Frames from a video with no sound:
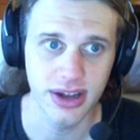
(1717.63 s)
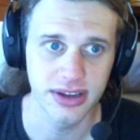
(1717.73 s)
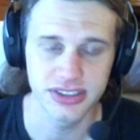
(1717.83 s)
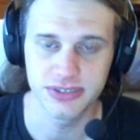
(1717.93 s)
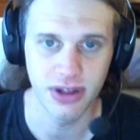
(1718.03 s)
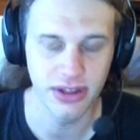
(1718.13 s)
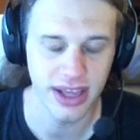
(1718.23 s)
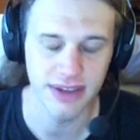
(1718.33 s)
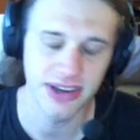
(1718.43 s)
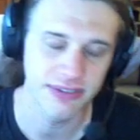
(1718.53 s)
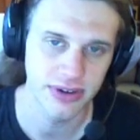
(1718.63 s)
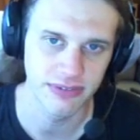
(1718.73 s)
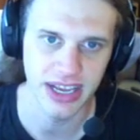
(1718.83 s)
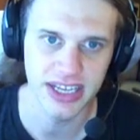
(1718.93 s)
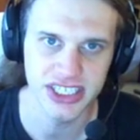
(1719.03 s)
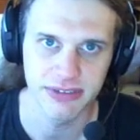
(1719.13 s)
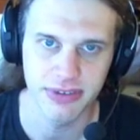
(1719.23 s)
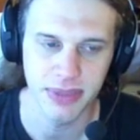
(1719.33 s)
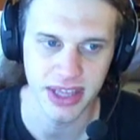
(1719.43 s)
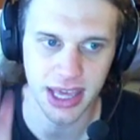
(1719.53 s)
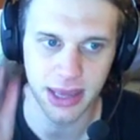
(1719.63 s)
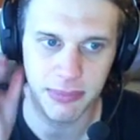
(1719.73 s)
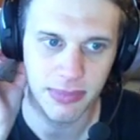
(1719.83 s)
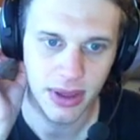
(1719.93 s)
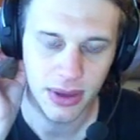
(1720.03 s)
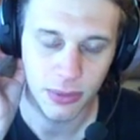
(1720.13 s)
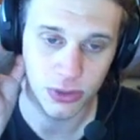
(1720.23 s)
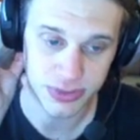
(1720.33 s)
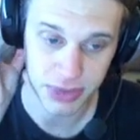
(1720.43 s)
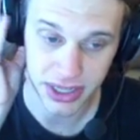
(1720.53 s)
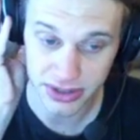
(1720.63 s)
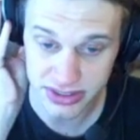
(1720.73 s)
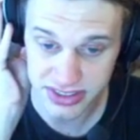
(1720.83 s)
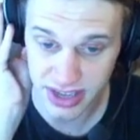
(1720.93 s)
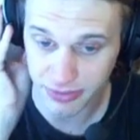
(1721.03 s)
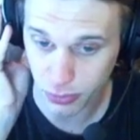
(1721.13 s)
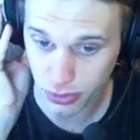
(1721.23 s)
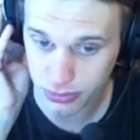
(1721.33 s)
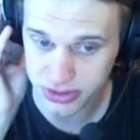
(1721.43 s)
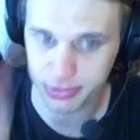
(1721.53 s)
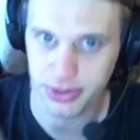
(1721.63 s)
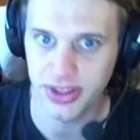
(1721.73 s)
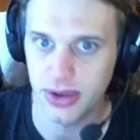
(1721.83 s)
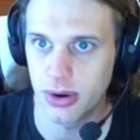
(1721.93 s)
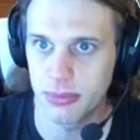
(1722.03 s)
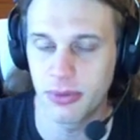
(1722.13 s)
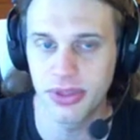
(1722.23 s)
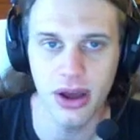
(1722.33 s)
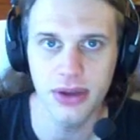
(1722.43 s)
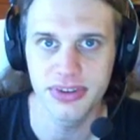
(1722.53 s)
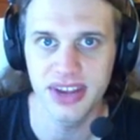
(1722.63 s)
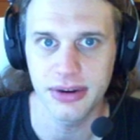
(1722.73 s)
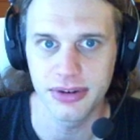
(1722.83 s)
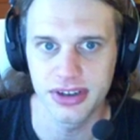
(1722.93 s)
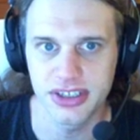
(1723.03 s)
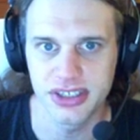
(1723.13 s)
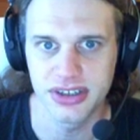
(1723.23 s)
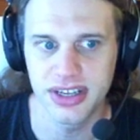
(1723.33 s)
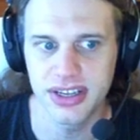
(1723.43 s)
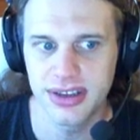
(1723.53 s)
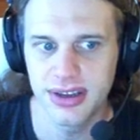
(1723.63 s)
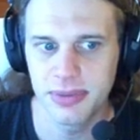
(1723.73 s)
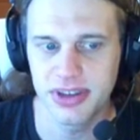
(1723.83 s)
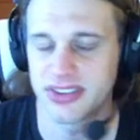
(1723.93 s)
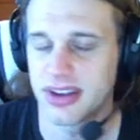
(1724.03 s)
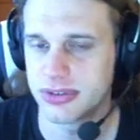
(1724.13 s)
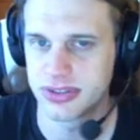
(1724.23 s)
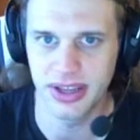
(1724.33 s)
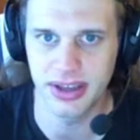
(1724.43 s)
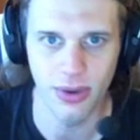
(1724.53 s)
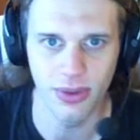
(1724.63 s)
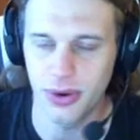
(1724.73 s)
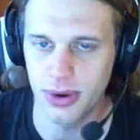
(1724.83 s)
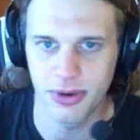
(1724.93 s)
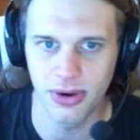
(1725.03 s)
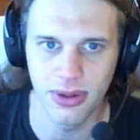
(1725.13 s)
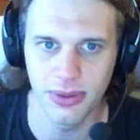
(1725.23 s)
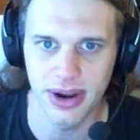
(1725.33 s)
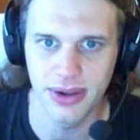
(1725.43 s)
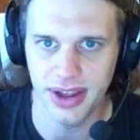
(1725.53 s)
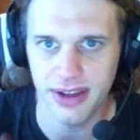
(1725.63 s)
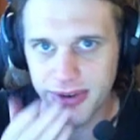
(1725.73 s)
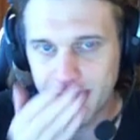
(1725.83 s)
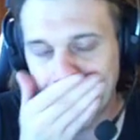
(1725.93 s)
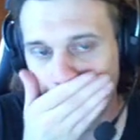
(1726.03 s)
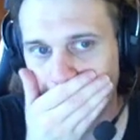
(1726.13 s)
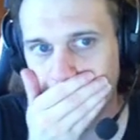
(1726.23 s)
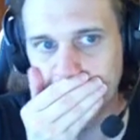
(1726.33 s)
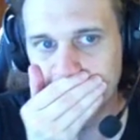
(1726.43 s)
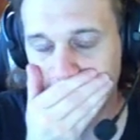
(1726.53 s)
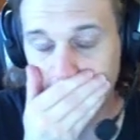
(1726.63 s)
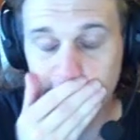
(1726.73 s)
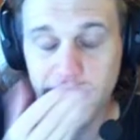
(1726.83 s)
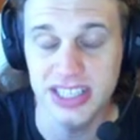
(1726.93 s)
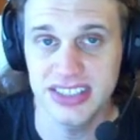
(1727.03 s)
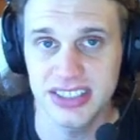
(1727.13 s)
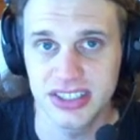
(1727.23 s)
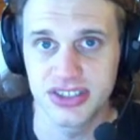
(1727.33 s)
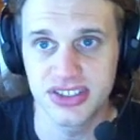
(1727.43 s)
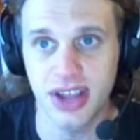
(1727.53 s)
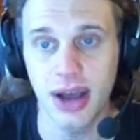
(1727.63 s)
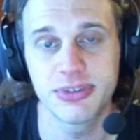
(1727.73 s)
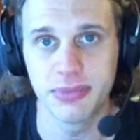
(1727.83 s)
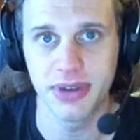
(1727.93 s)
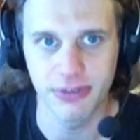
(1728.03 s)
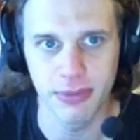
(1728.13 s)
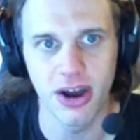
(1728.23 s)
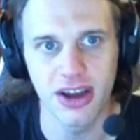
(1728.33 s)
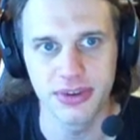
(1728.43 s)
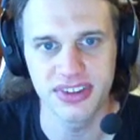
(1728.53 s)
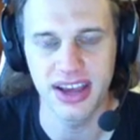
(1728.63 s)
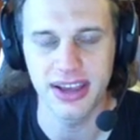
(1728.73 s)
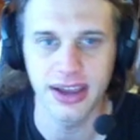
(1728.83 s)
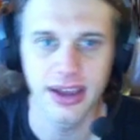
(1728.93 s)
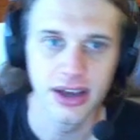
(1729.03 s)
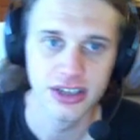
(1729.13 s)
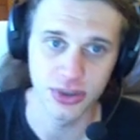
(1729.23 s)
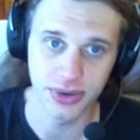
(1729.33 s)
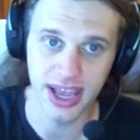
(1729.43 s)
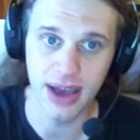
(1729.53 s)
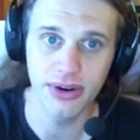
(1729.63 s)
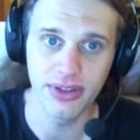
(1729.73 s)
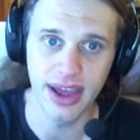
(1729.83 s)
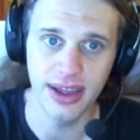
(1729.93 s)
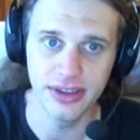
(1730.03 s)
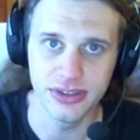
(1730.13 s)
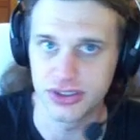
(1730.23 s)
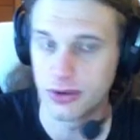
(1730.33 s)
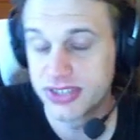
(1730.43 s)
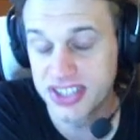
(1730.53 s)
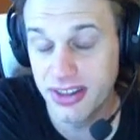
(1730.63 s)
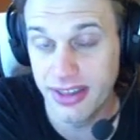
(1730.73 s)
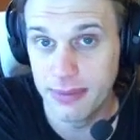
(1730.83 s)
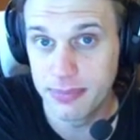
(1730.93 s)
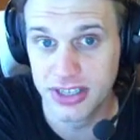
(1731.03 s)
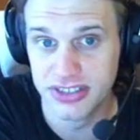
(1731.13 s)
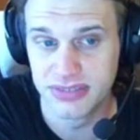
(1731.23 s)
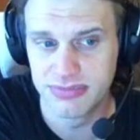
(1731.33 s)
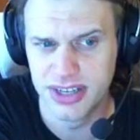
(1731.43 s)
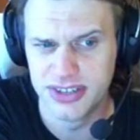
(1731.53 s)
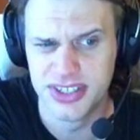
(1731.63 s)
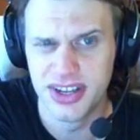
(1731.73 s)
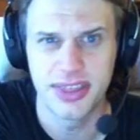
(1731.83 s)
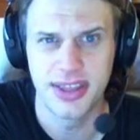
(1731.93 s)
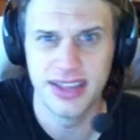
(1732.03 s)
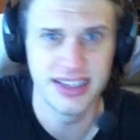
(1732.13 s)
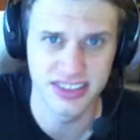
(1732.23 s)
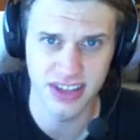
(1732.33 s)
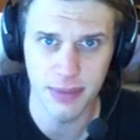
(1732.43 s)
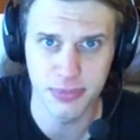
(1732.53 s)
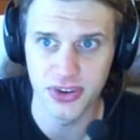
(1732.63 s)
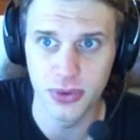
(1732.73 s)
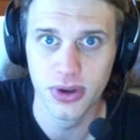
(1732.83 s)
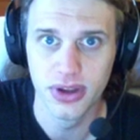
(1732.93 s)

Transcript: of just falling out of favor and vanishing from the game was because everyone was building armor with auto attack reduction on it because that was like all the armor all around everywhere. It was really easy to just stop somebody from auto attacking. So to counter that, you just go for skill amp because there's nothing that stops you